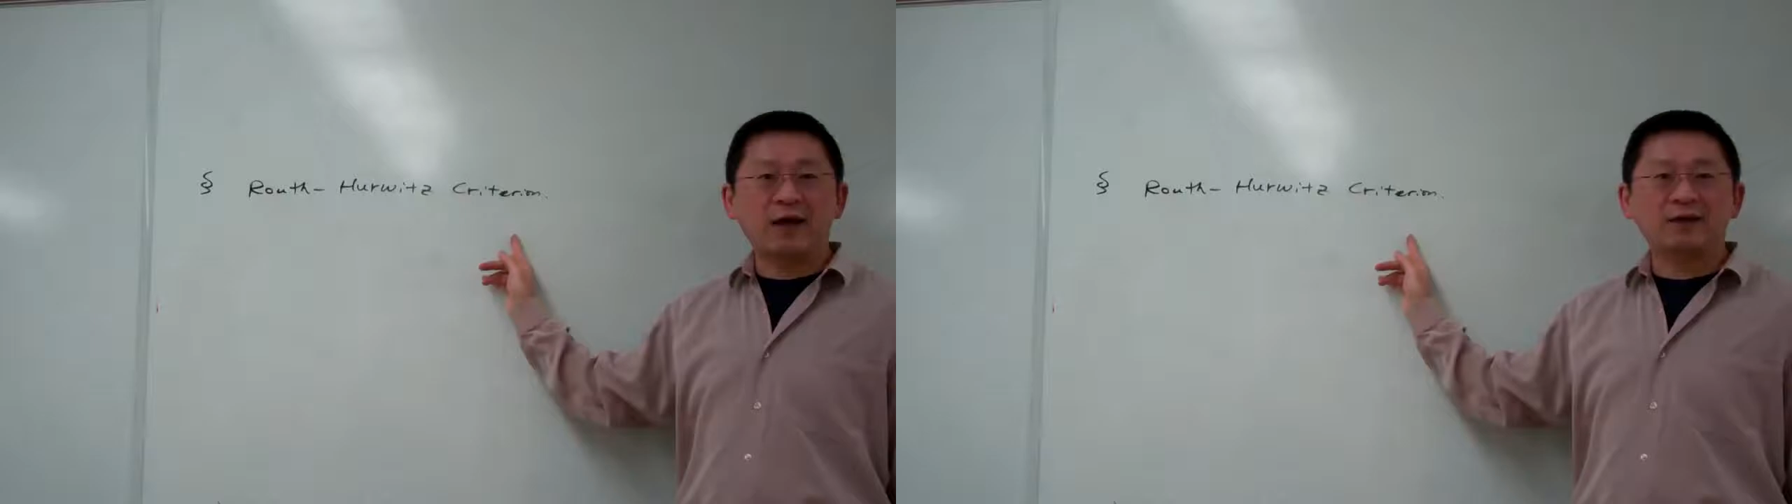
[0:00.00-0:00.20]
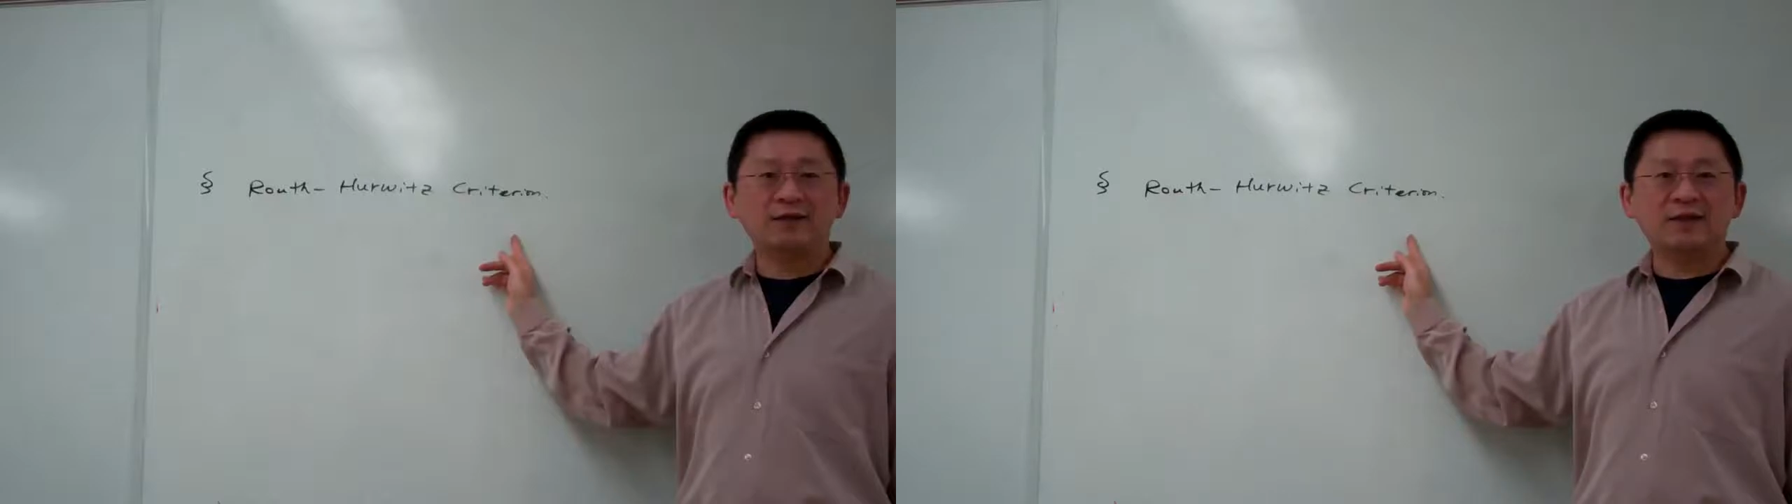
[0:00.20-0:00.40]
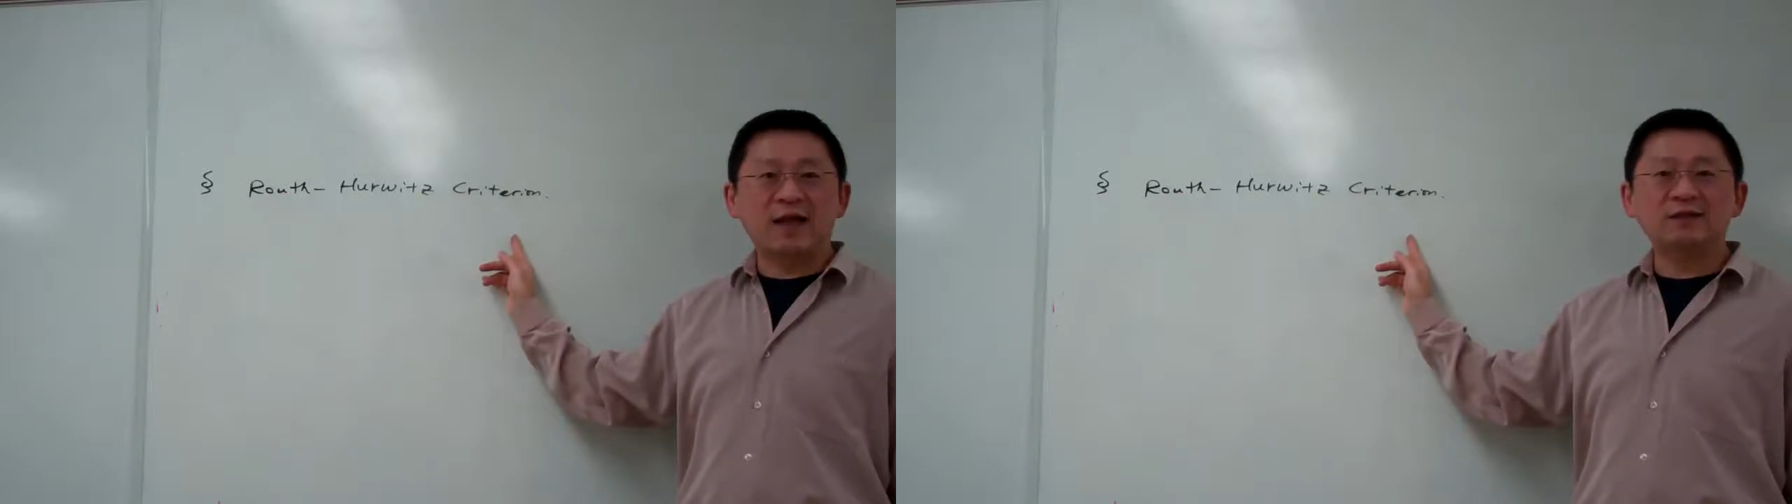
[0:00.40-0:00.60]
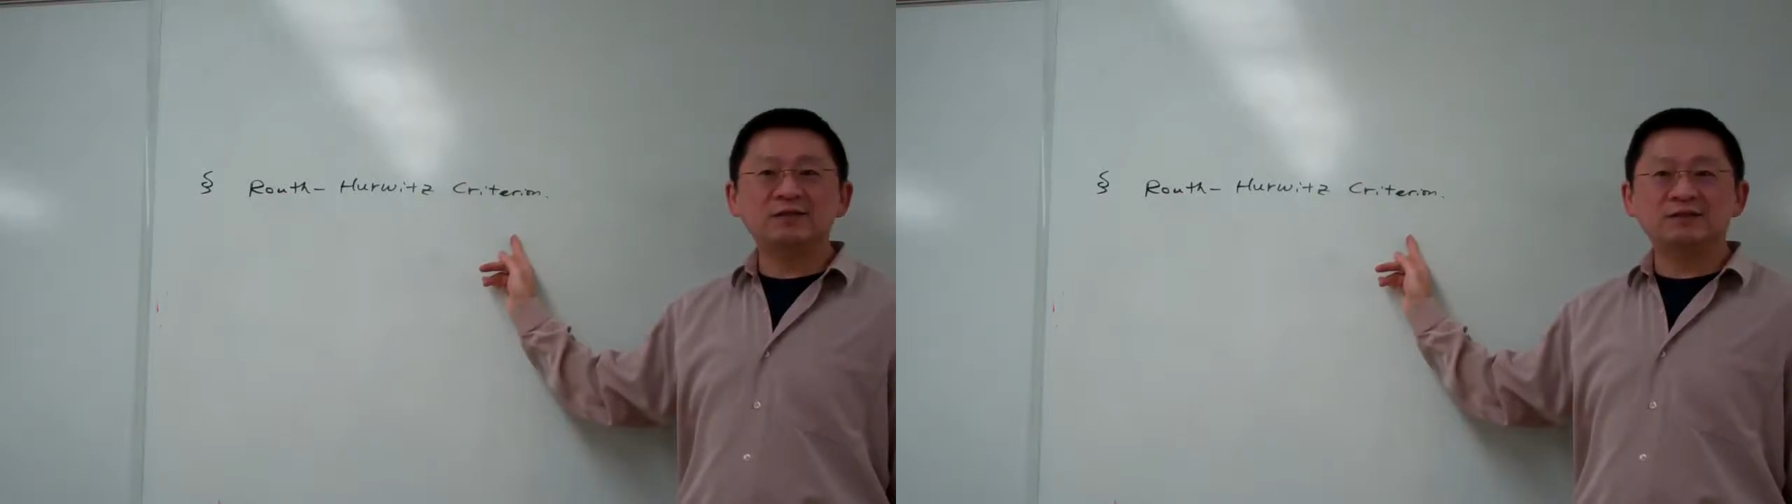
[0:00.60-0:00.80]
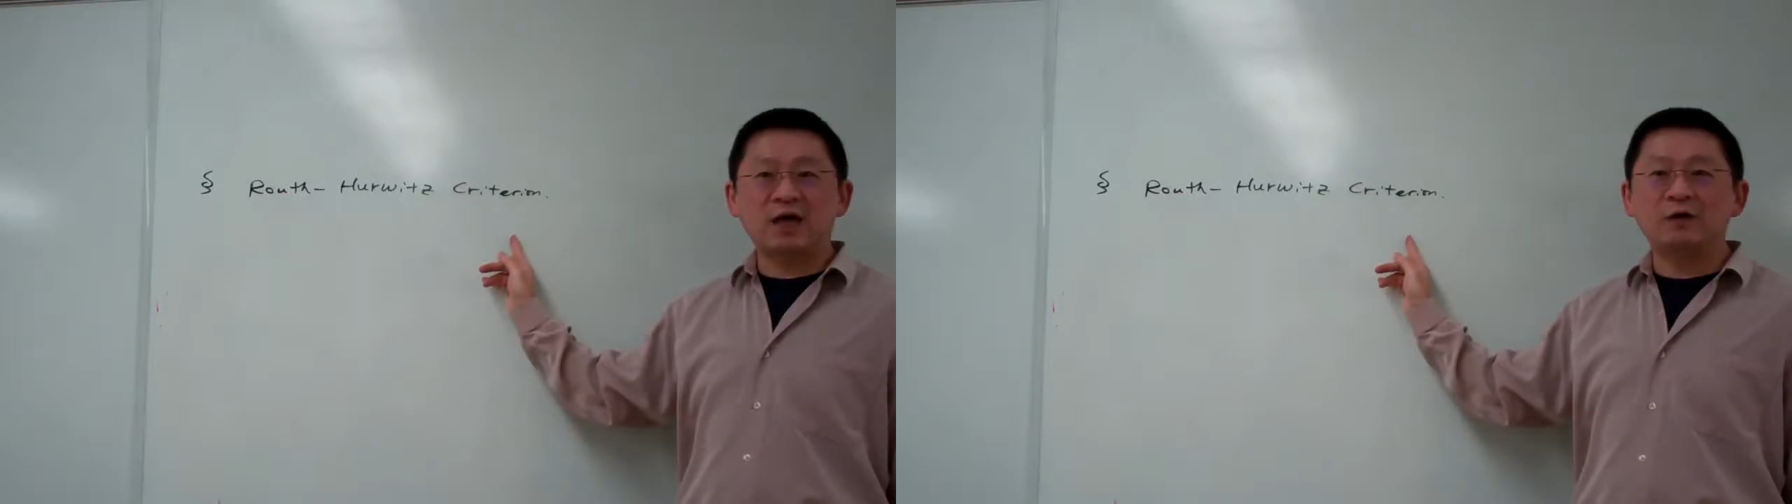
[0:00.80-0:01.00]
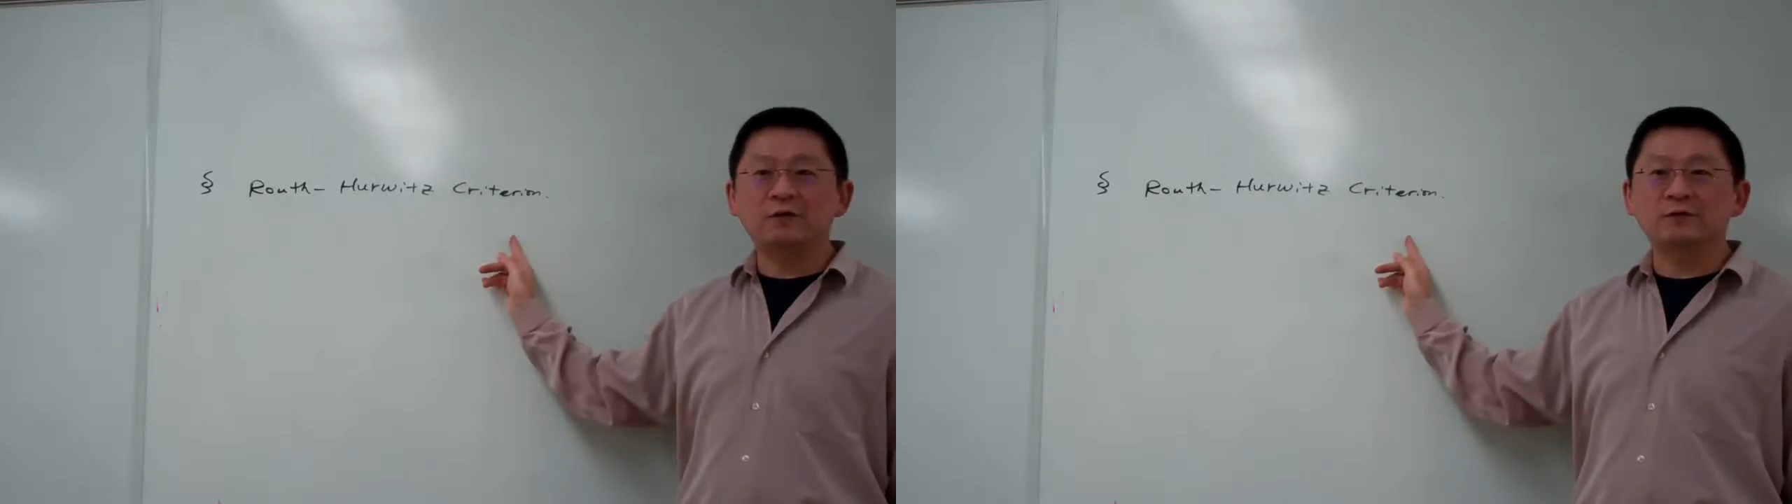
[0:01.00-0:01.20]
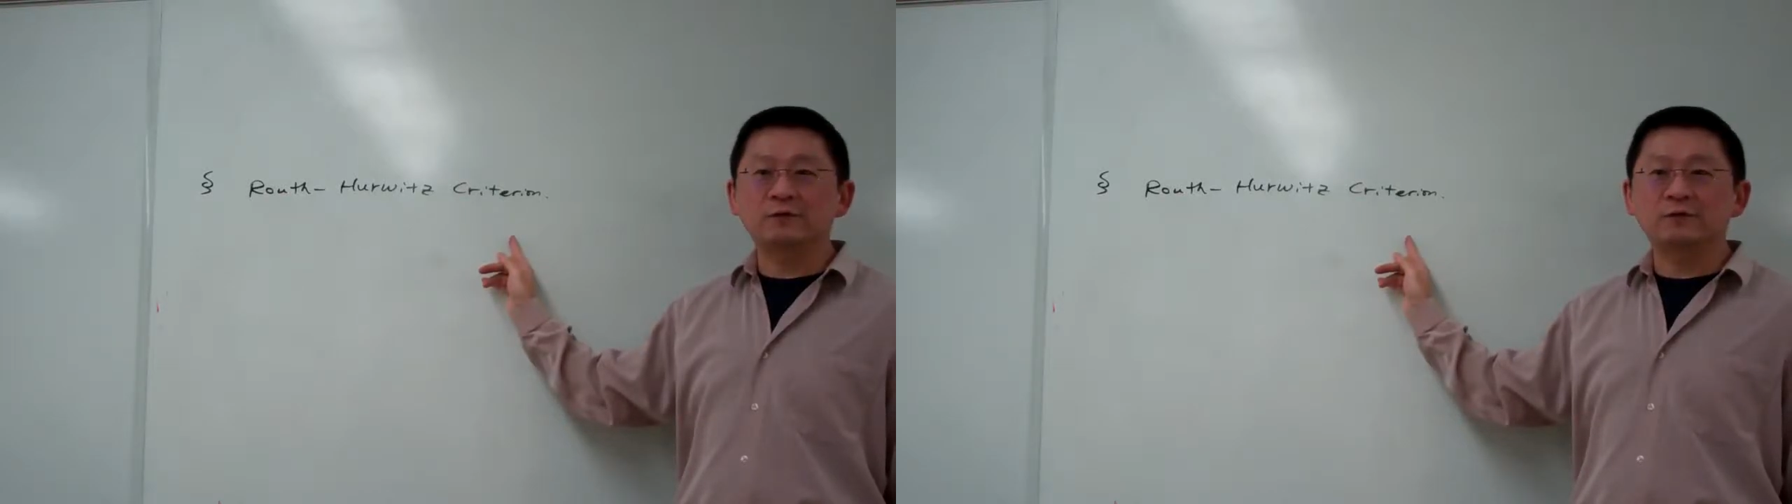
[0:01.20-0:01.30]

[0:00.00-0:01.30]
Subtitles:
not solving